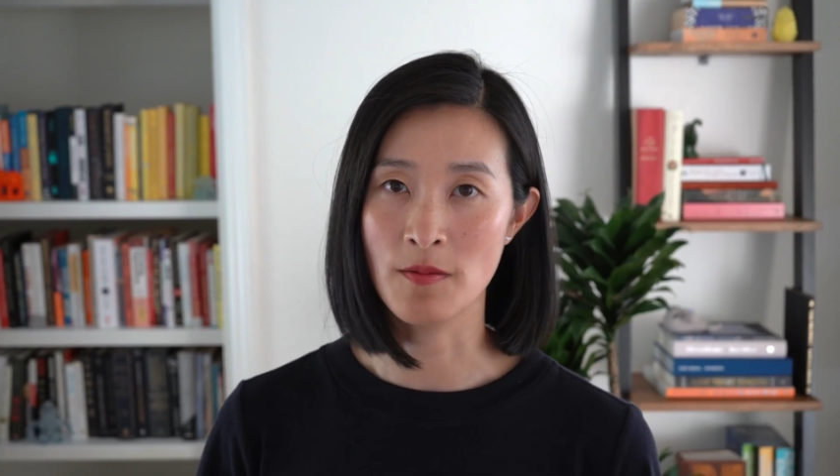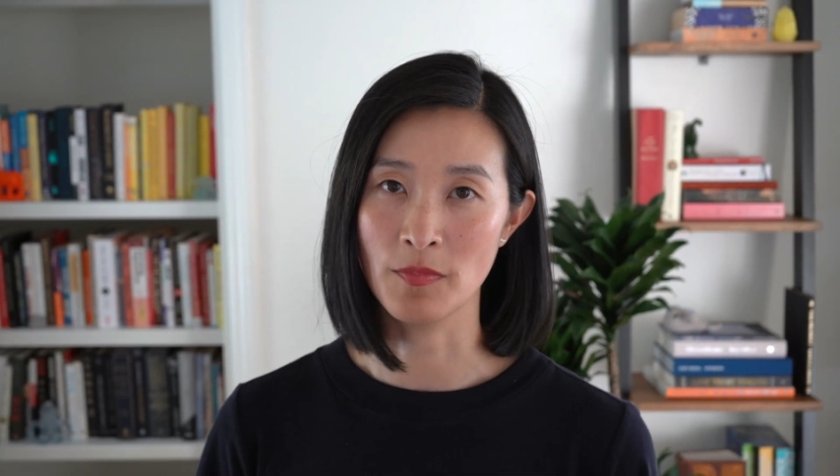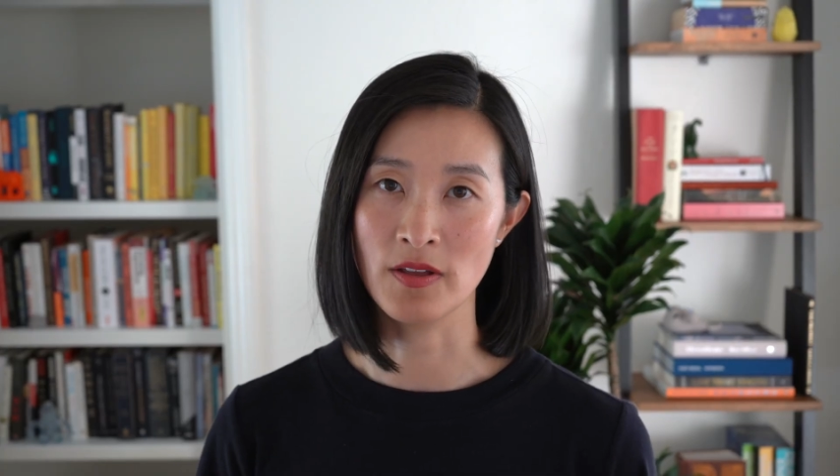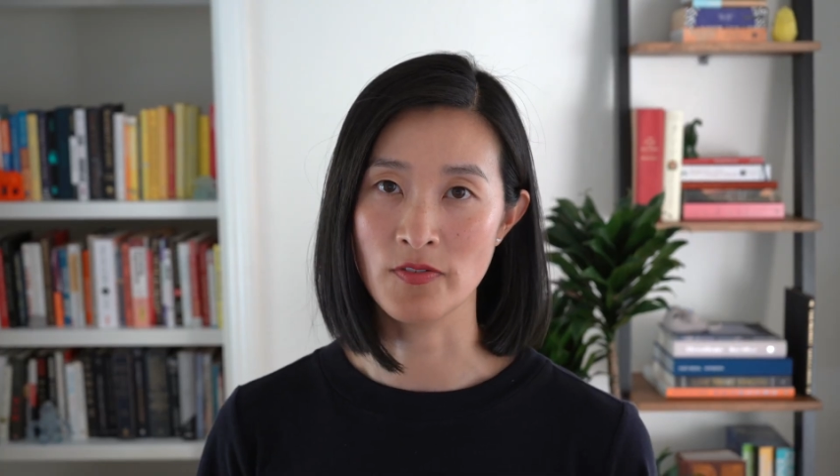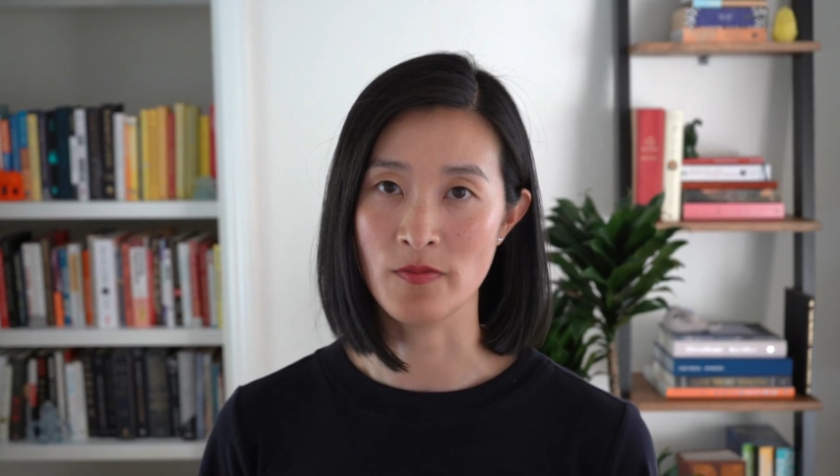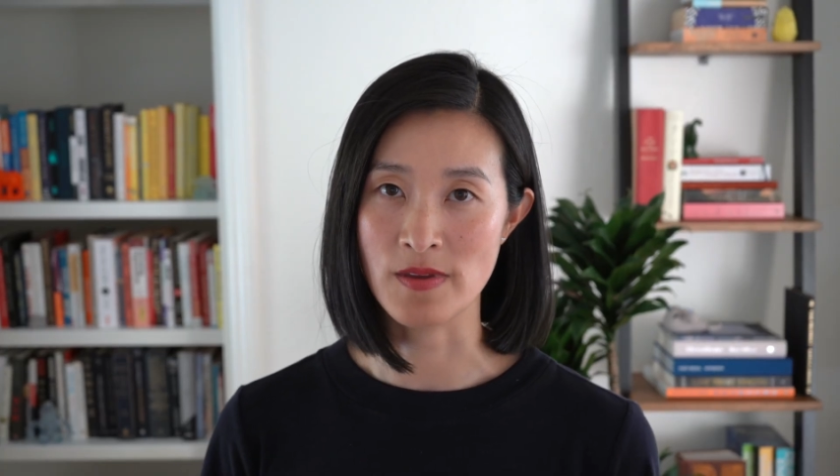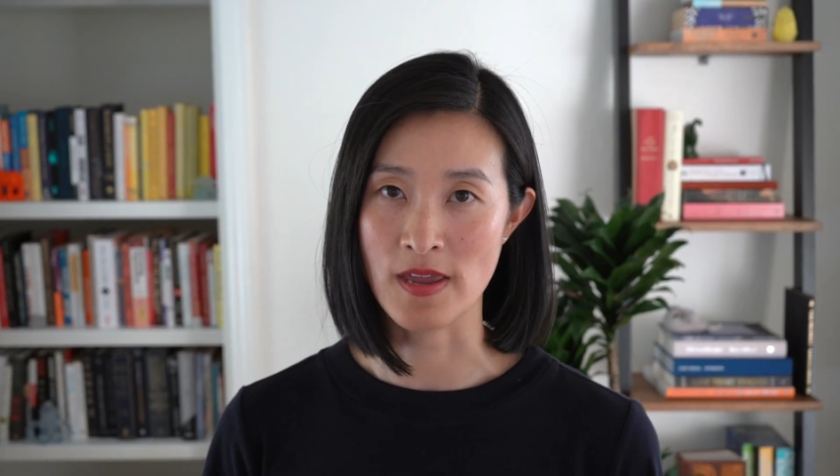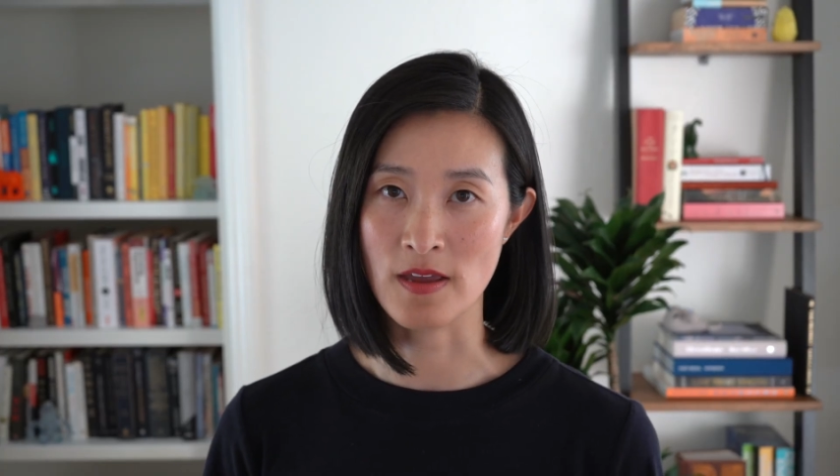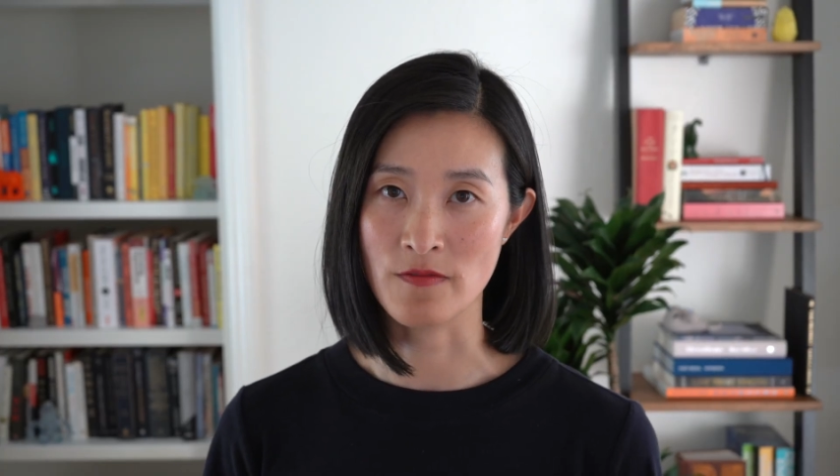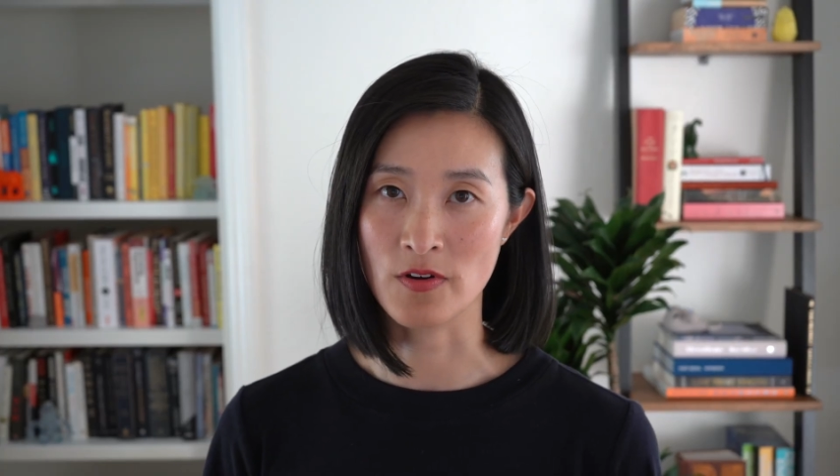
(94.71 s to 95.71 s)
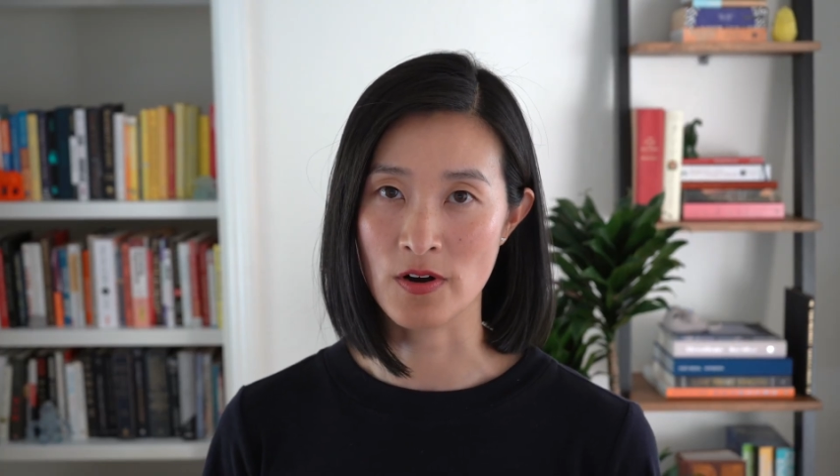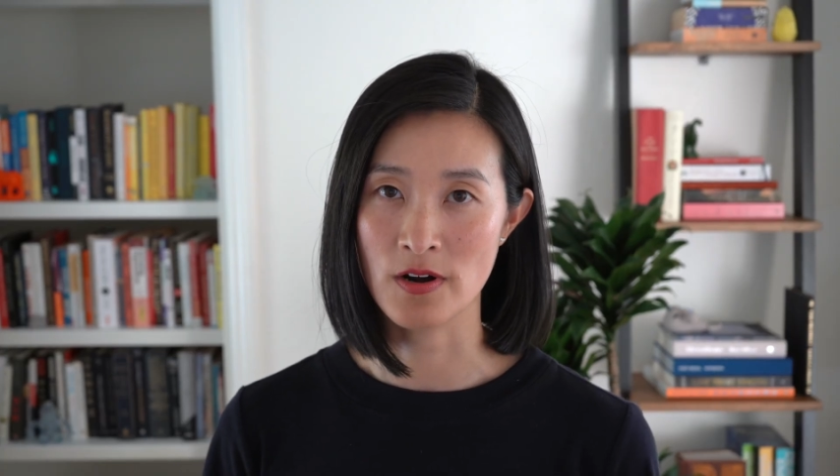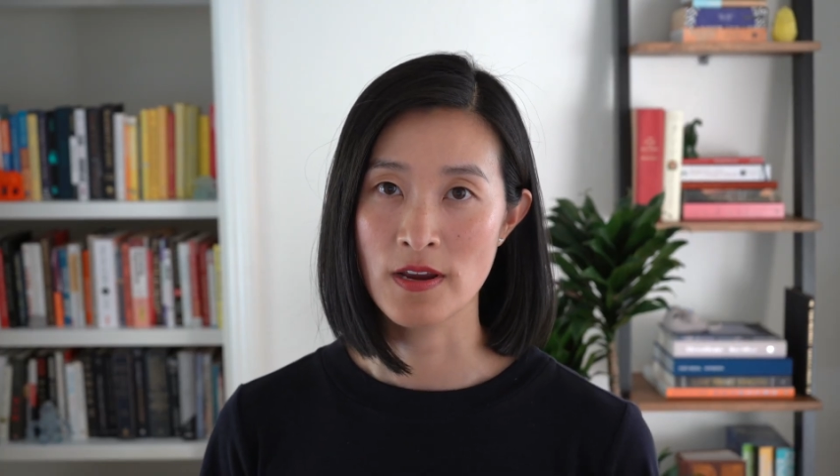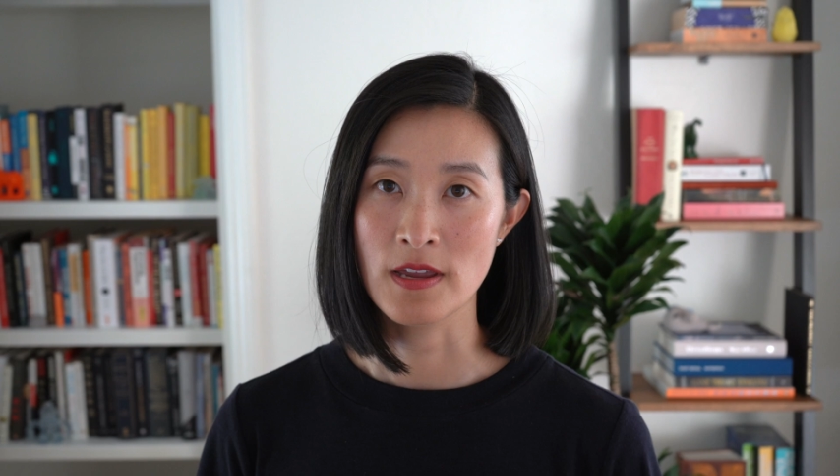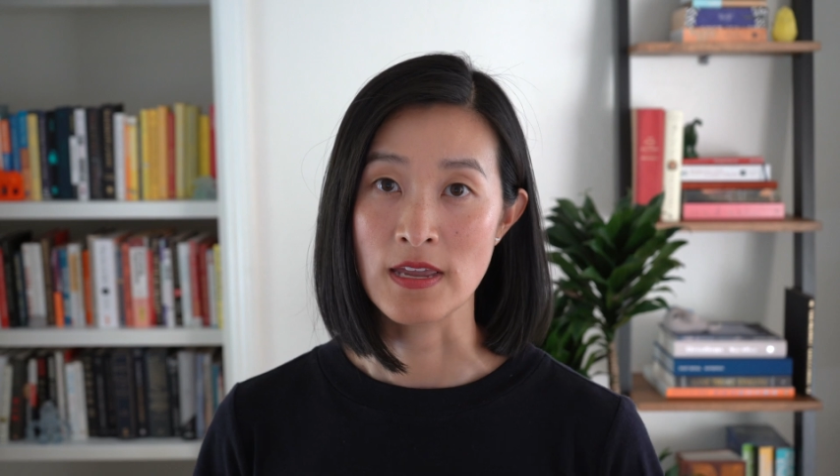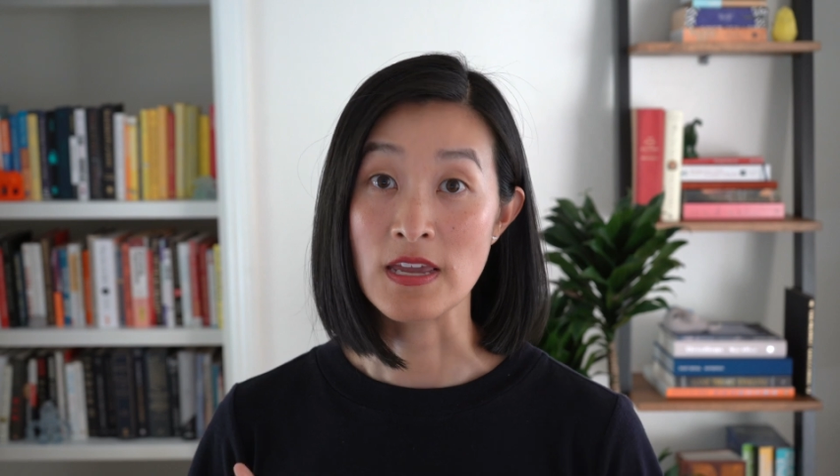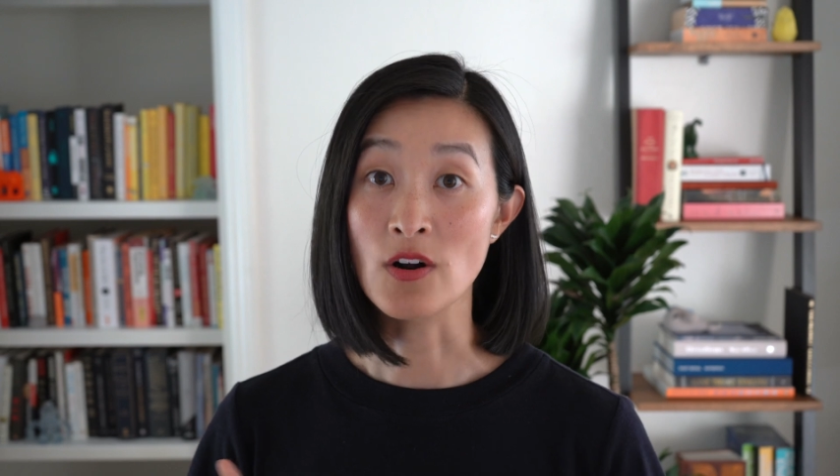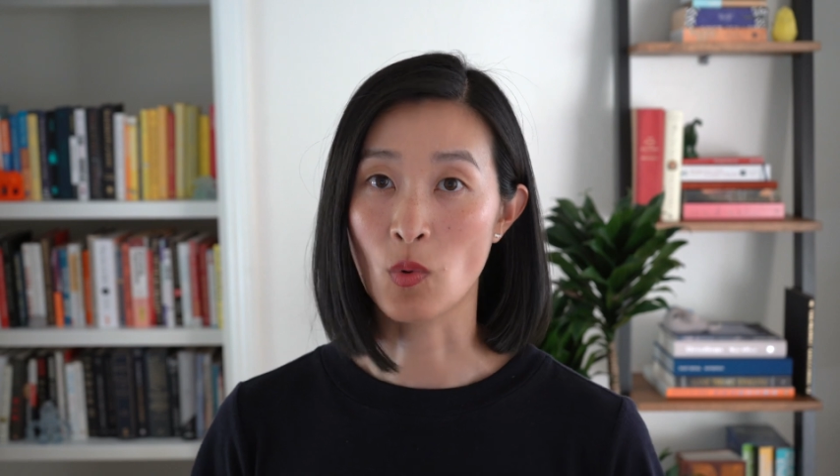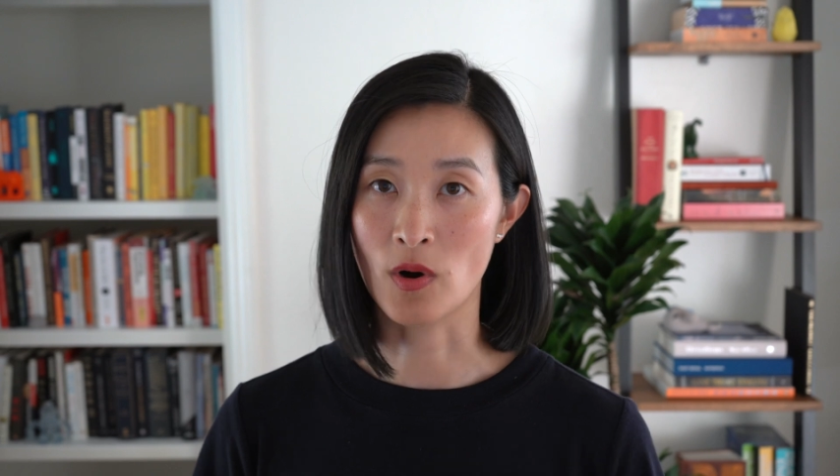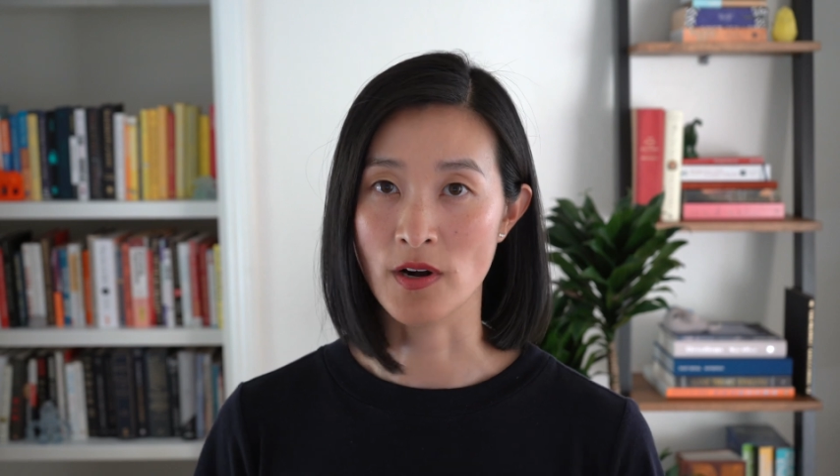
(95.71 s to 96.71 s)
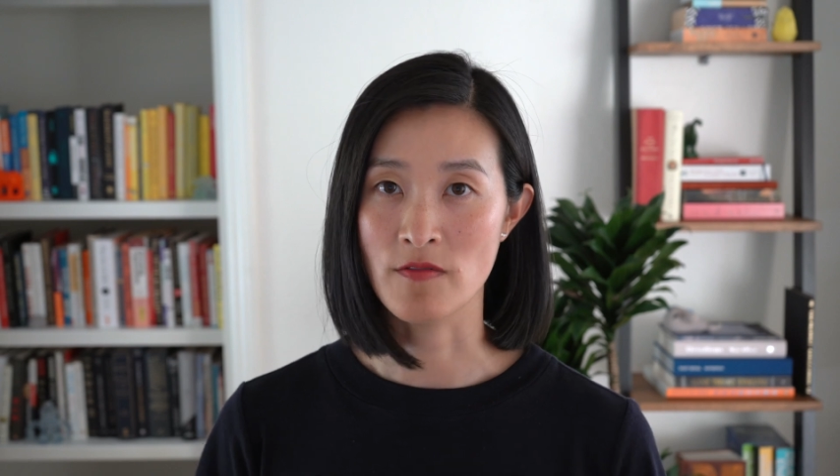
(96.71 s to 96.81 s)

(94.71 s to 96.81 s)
unpleasant behavior in a work